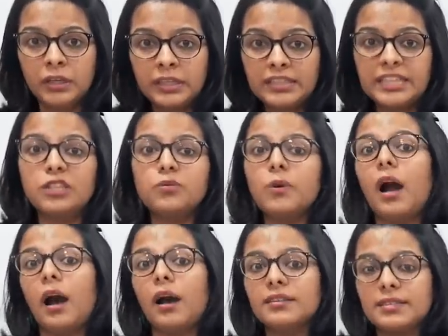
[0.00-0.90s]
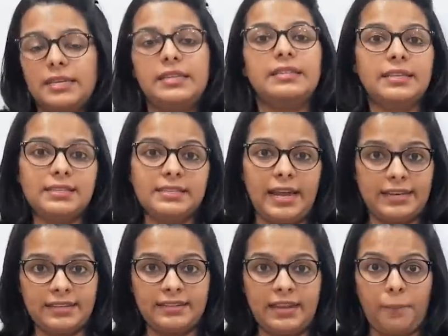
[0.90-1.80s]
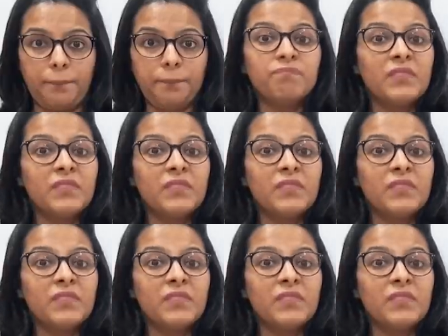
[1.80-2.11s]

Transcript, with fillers: These were asked in this NET exam.